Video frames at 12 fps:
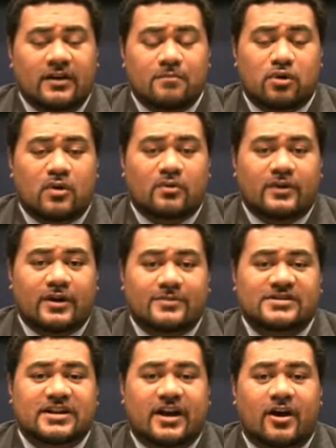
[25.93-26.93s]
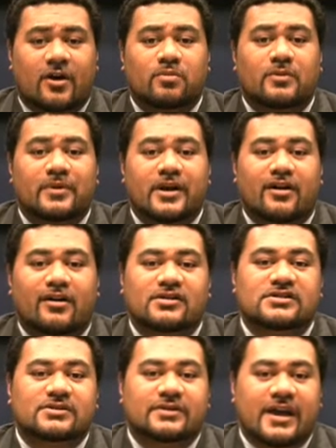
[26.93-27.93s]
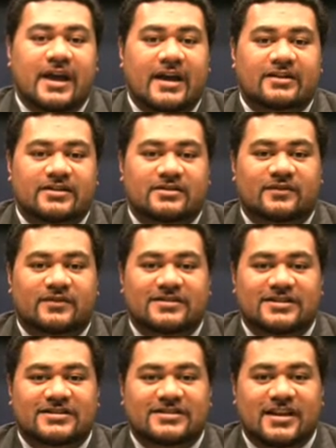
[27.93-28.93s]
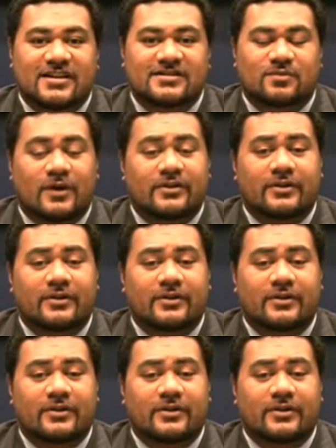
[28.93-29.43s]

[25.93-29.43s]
programs to help prepare our student athletes for success while